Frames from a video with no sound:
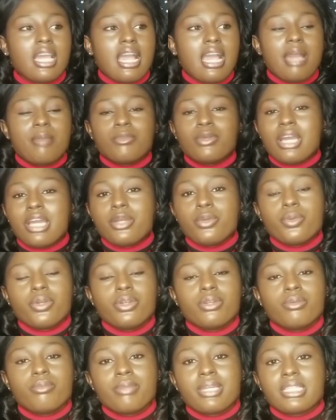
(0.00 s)
I don't want
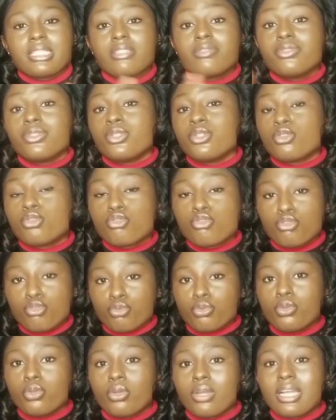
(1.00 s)
to make this video too
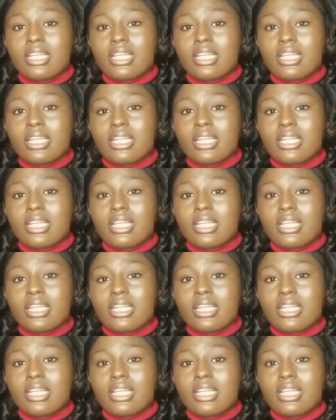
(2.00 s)
long.